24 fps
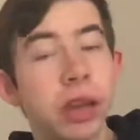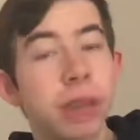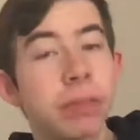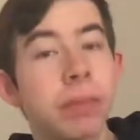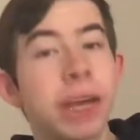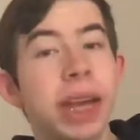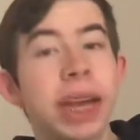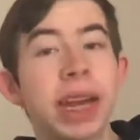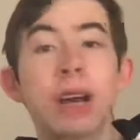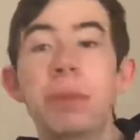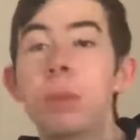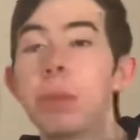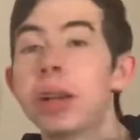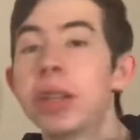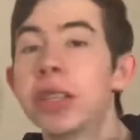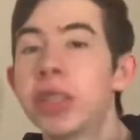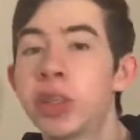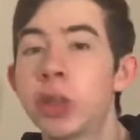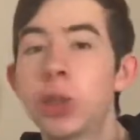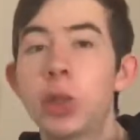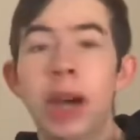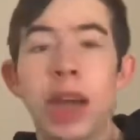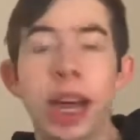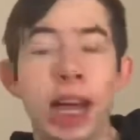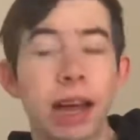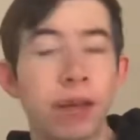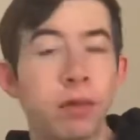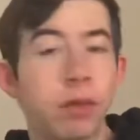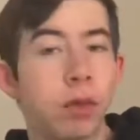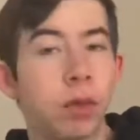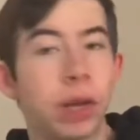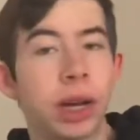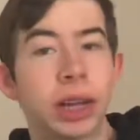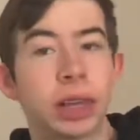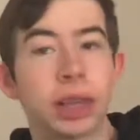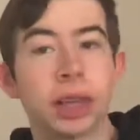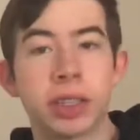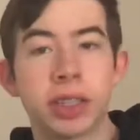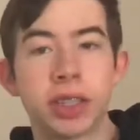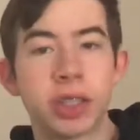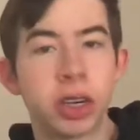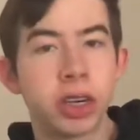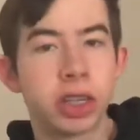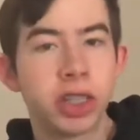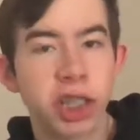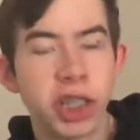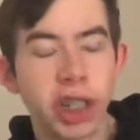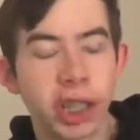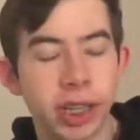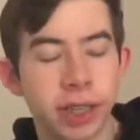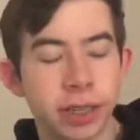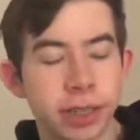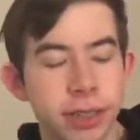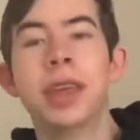my AirPods do not have a wireless charging case.